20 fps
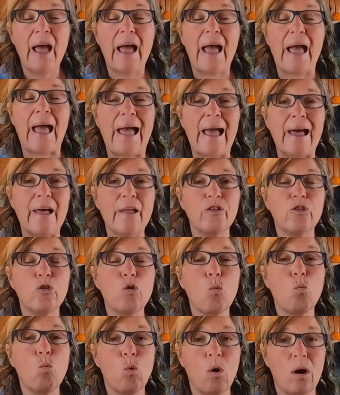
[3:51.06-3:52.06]
And
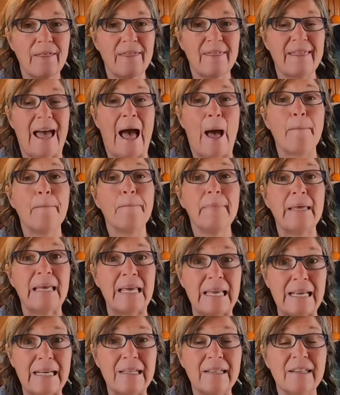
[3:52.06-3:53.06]
what that
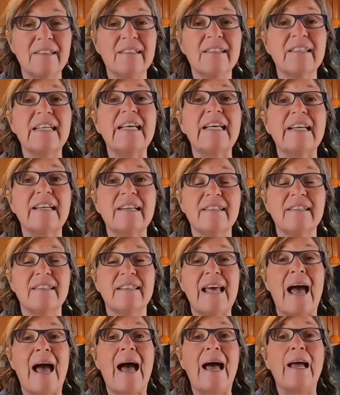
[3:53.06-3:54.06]
means is
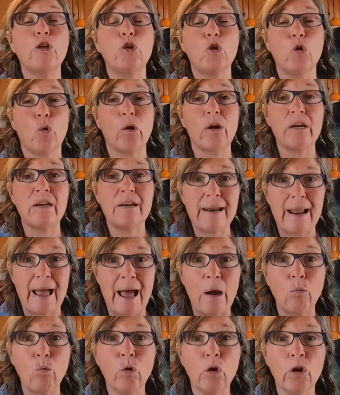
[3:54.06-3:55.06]
that your
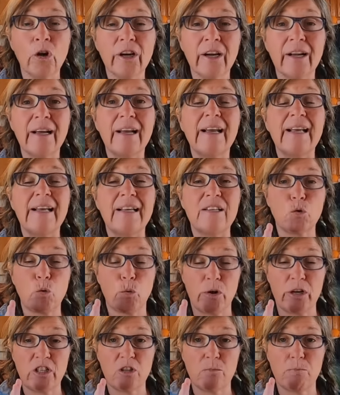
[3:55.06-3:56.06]
network is
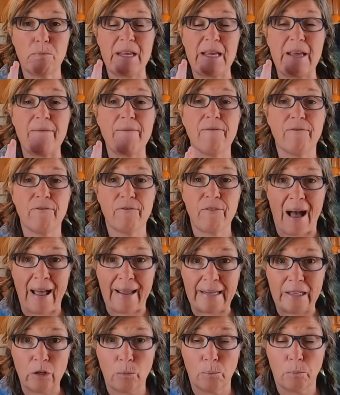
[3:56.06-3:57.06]
going to be
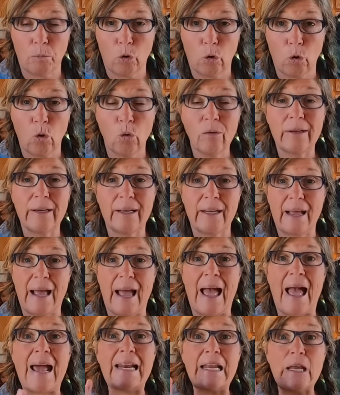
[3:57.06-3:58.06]
findable
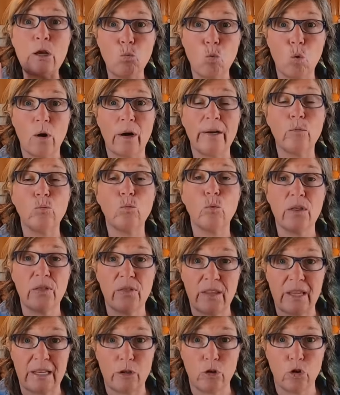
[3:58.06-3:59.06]
anyone
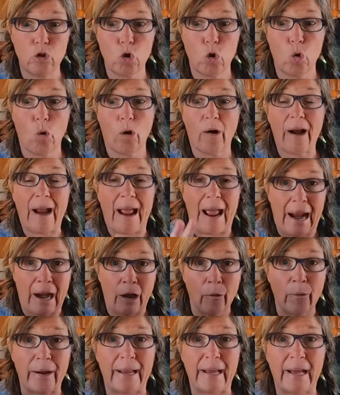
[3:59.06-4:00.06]
within your
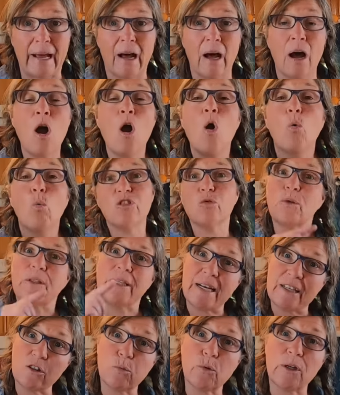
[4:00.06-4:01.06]
area. So when
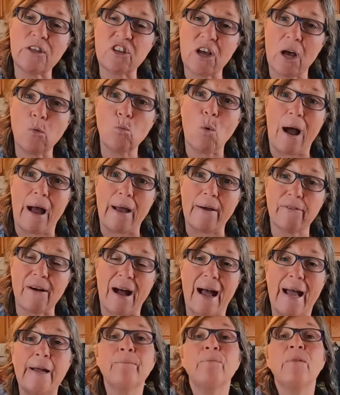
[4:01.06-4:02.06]
they switch on
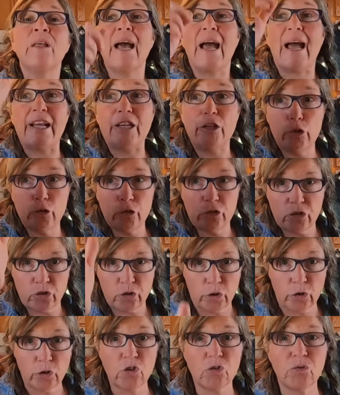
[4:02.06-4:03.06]
Wi-Fi and you
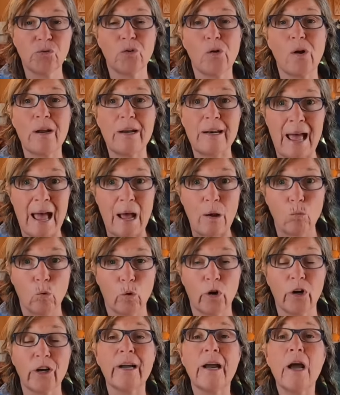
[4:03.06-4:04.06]
search for a
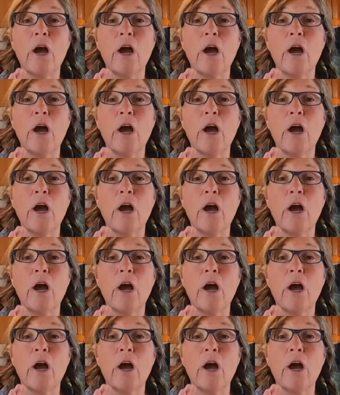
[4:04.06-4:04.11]
network,